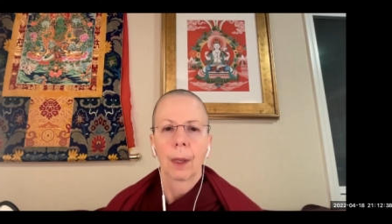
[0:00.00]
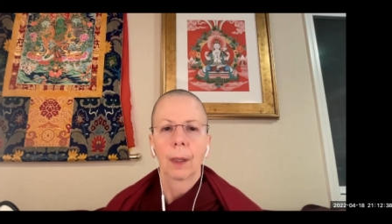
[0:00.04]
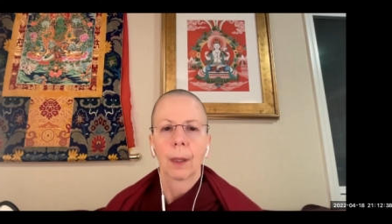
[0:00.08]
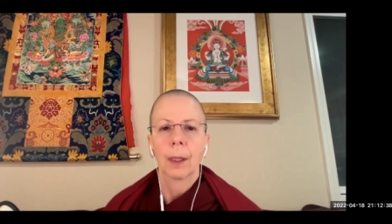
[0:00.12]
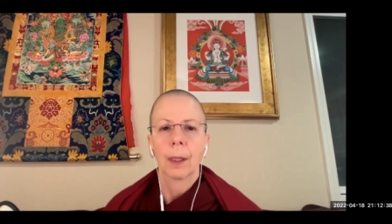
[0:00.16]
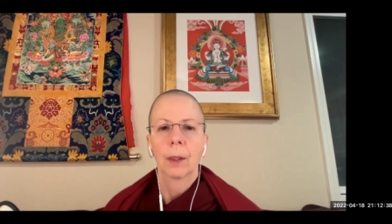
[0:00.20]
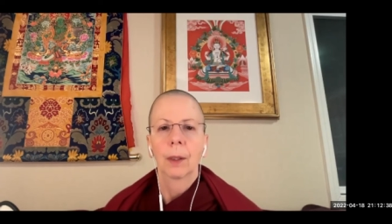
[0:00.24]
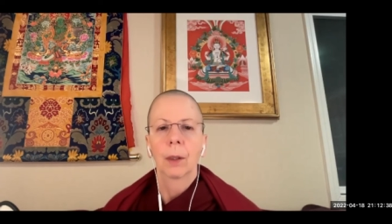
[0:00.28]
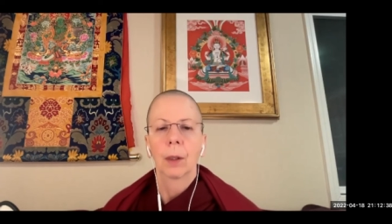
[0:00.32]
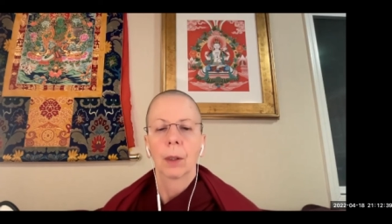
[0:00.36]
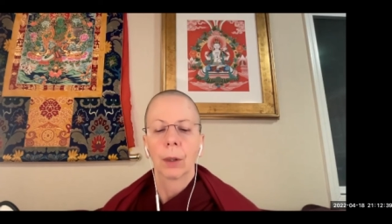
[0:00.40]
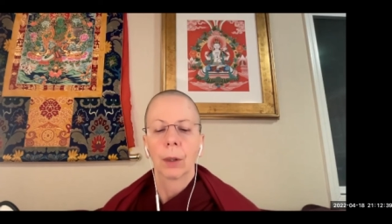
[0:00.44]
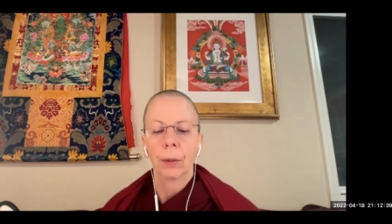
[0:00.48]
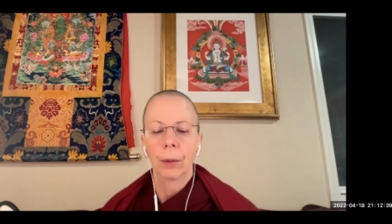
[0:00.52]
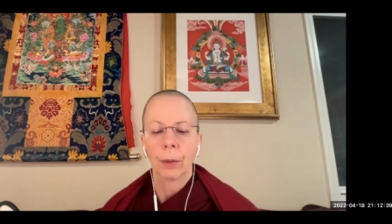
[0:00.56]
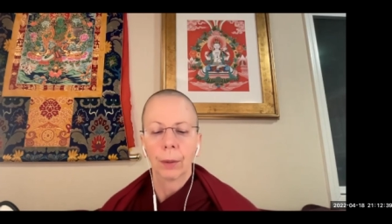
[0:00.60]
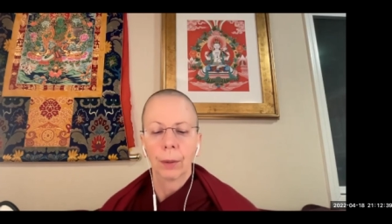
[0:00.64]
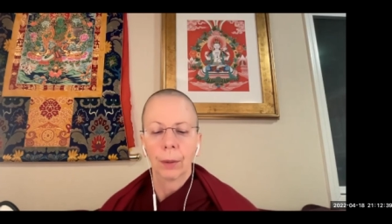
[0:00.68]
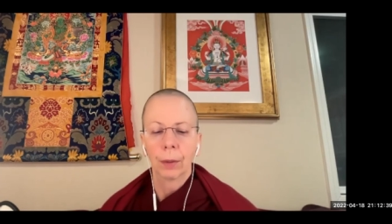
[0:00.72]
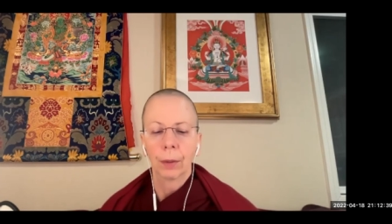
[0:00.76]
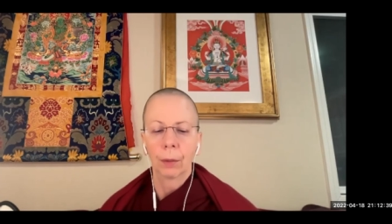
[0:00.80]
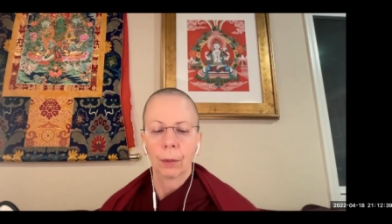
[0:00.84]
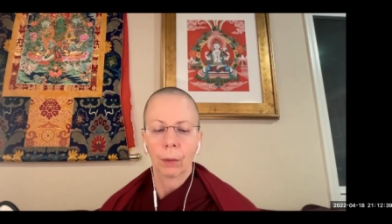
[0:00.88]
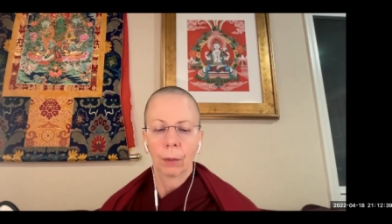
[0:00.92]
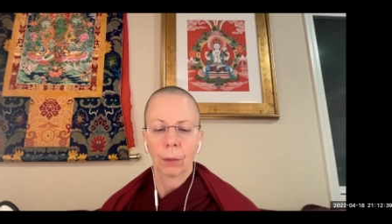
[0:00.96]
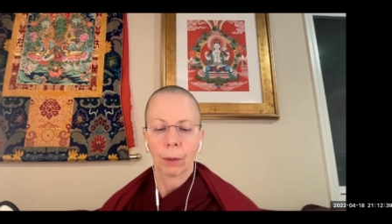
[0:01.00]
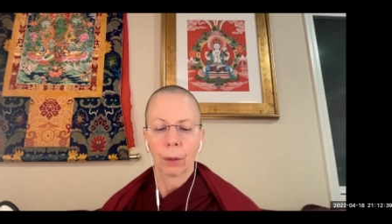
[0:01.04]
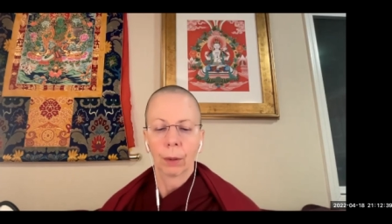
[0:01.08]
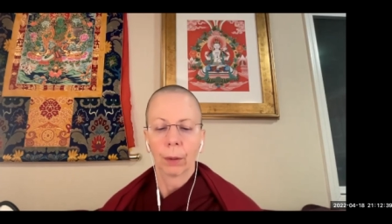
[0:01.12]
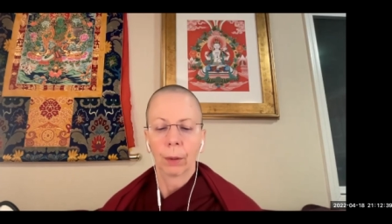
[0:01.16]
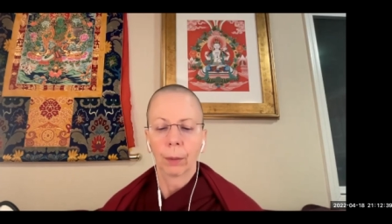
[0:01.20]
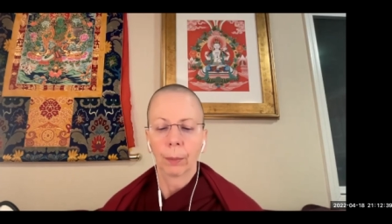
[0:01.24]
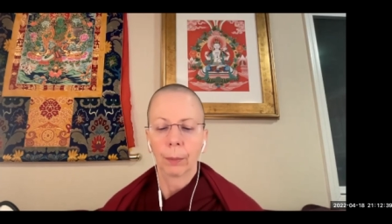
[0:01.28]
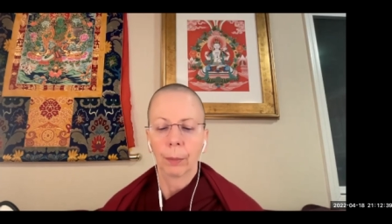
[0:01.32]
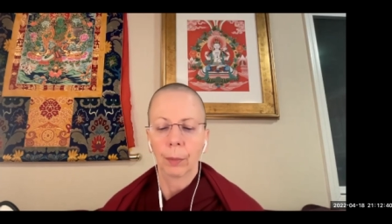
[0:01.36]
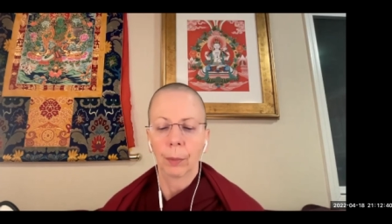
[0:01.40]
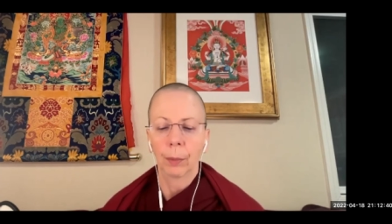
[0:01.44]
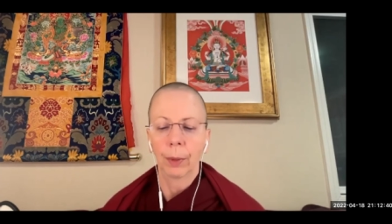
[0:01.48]
And this lotus,
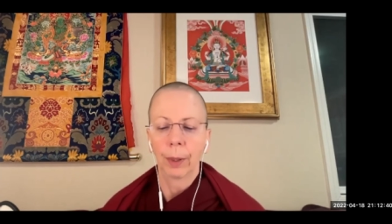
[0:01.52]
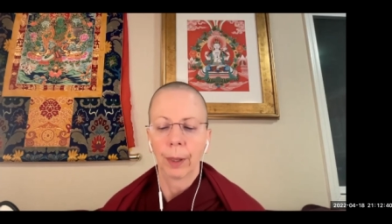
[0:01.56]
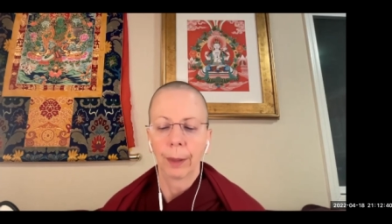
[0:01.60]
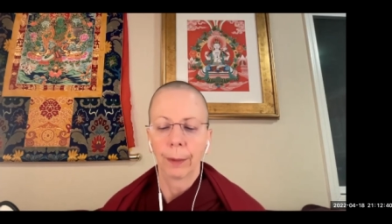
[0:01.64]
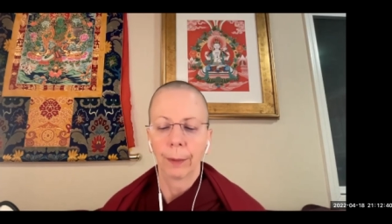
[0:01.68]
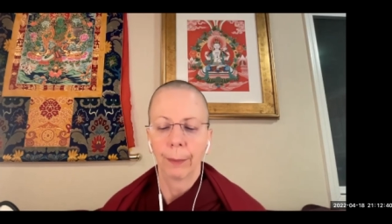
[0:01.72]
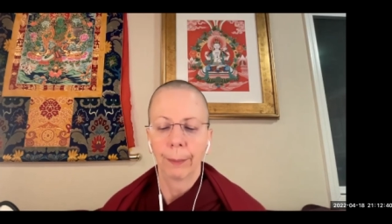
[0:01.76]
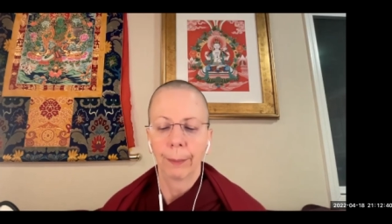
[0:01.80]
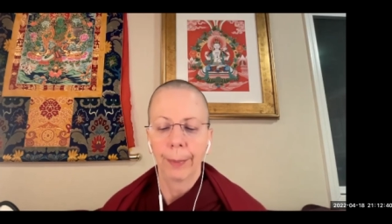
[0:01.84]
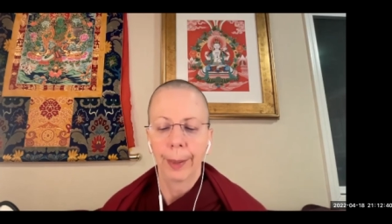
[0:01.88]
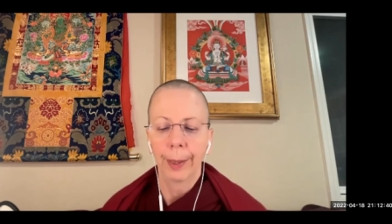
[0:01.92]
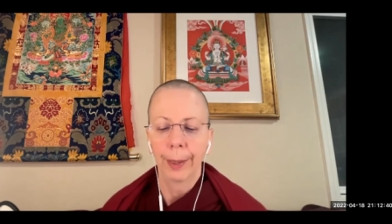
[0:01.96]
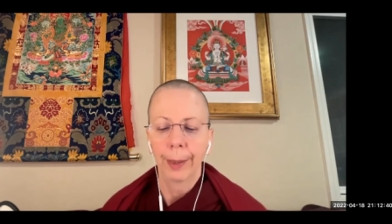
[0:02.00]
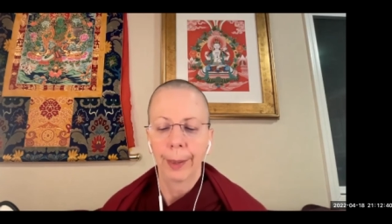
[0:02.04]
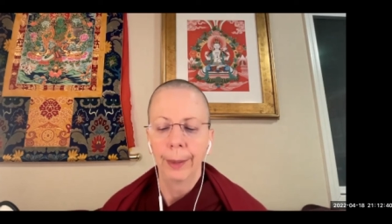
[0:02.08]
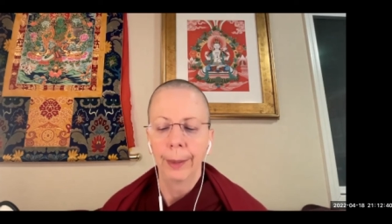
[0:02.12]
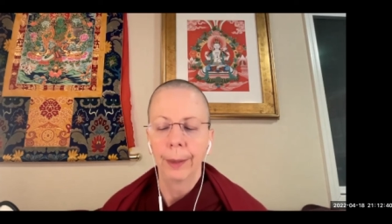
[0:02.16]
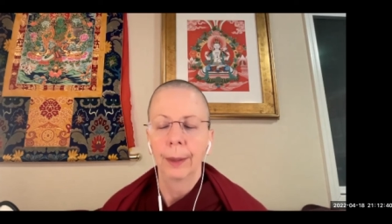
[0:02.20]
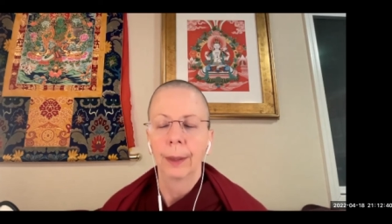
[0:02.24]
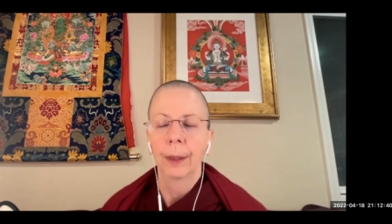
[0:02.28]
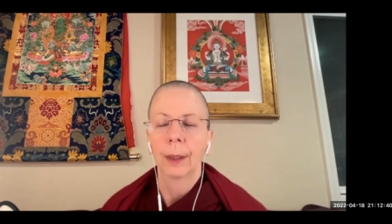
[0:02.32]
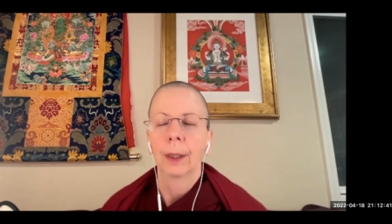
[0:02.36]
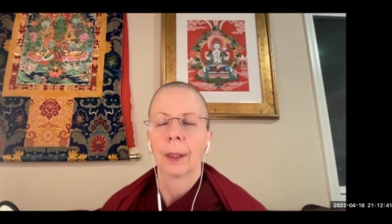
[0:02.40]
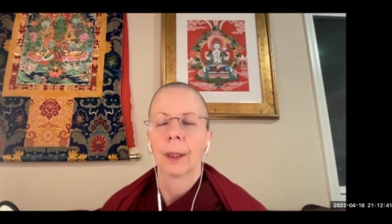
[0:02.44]
although born out of mud,